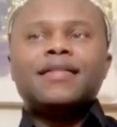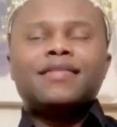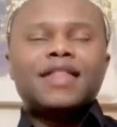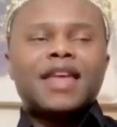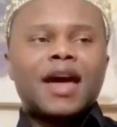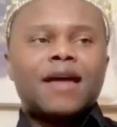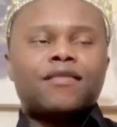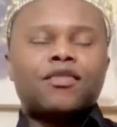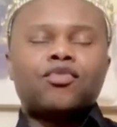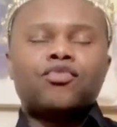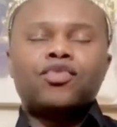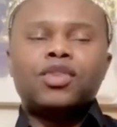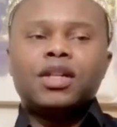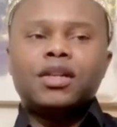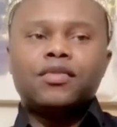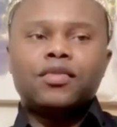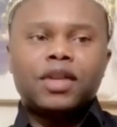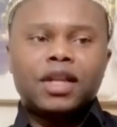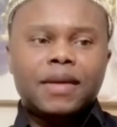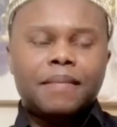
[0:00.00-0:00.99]
they have a
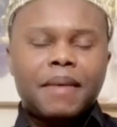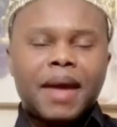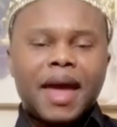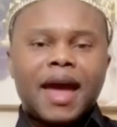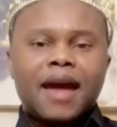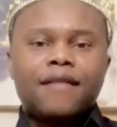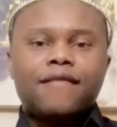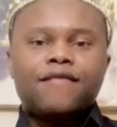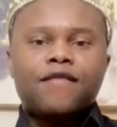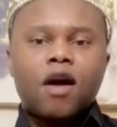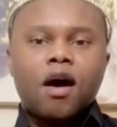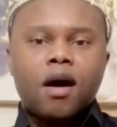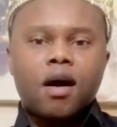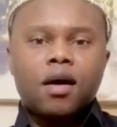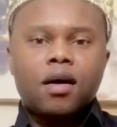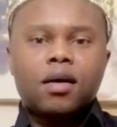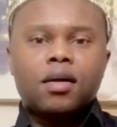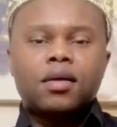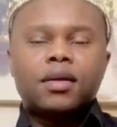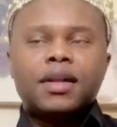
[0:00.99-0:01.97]
really really bad
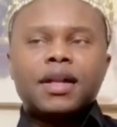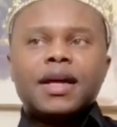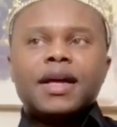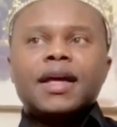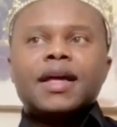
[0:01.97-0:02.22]
fall